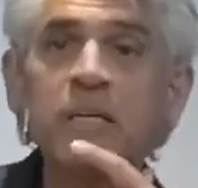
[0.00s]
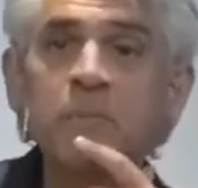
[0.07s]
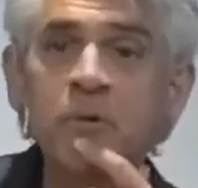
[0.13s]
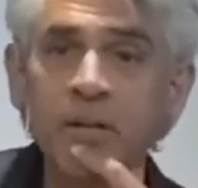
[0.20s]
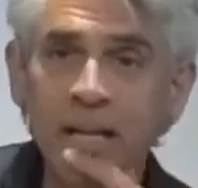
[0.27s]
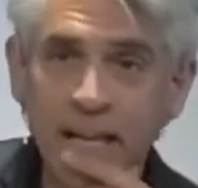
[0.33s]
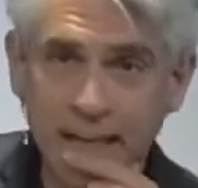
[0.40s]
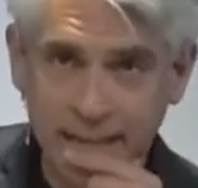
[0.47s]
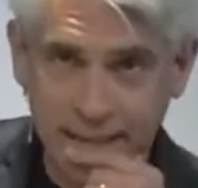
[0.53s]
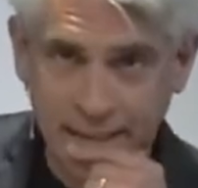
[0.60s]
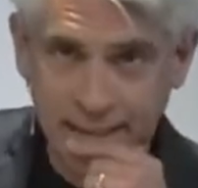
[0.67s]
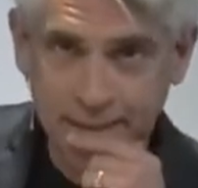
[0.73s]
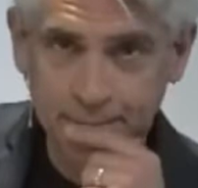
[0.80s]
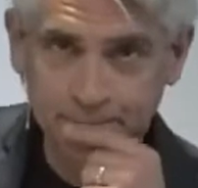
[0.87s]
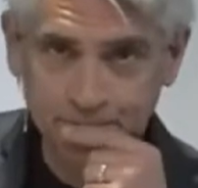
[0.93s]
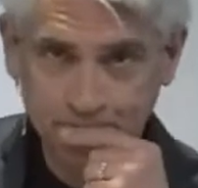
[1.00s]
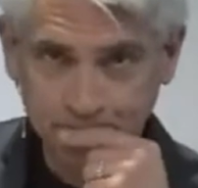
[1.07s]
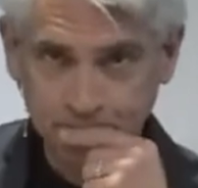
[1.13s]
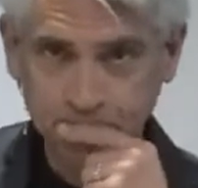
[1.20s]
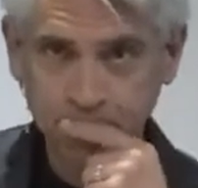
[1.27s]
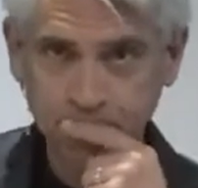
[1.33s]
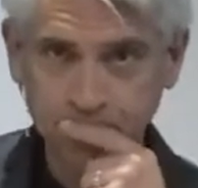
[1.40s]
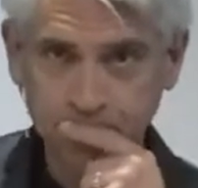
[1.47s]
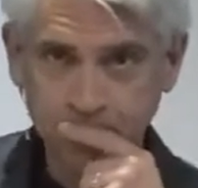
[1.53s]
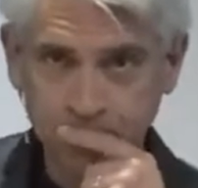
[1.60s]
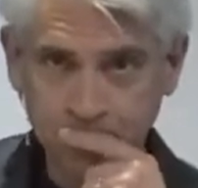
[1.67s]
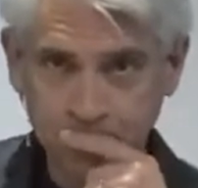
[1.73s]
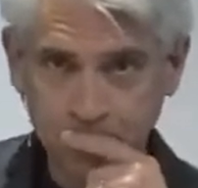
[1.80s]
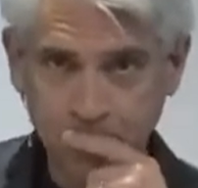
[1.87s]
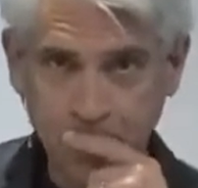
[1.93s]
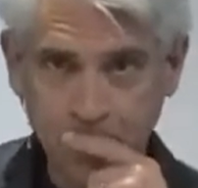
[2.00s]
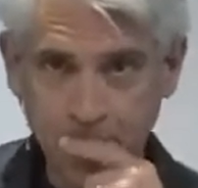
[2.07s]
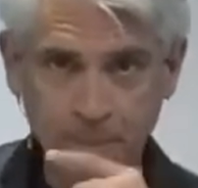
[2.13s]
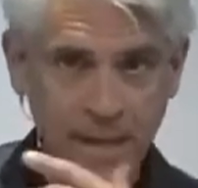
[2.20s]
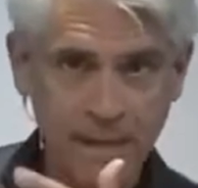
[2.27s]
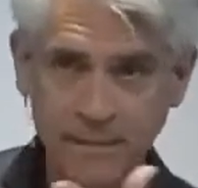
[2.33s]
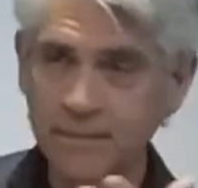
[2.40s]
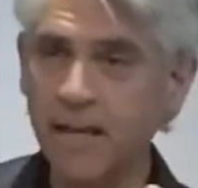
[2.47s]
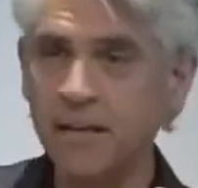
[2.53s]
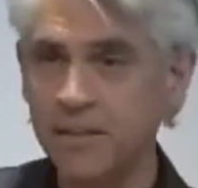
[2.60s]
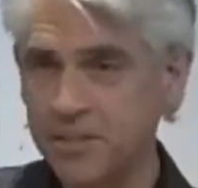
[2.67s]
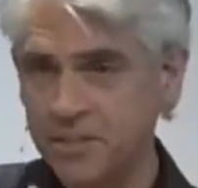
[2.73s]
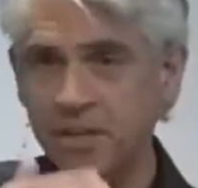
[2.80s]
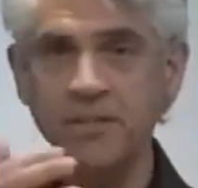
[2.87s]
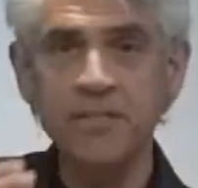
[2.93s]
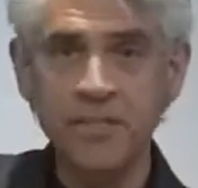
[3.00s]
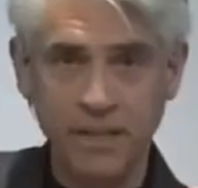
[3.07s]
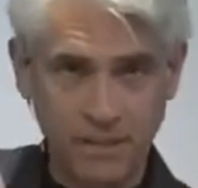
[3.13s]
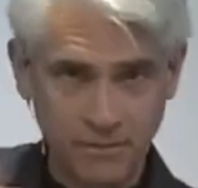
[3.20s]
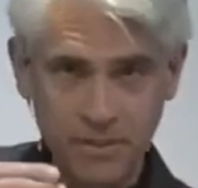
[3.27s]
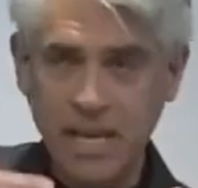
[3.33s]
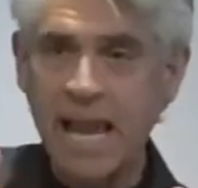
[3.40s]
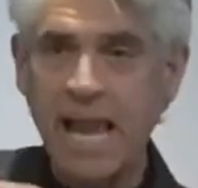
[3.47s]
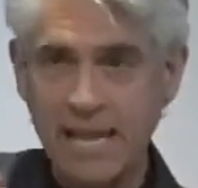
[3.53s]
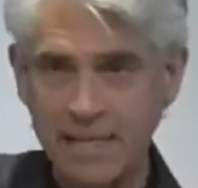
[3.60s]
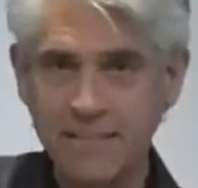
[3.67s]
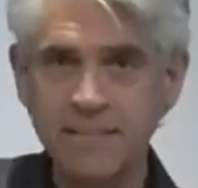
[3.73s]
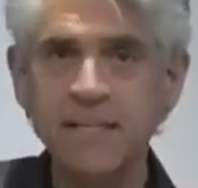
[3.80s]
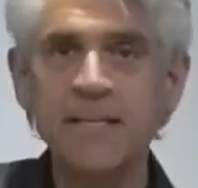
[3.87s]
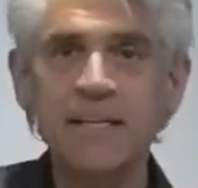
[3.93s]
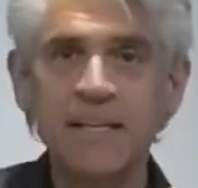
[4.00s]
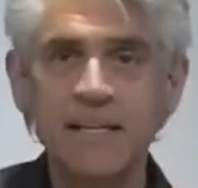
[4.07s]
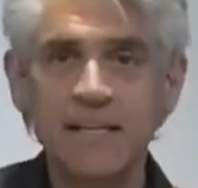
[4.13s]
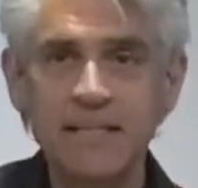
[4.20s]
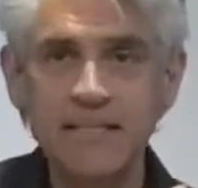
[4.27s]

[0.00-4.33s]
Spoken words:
dream reality by acknowledging ourselves as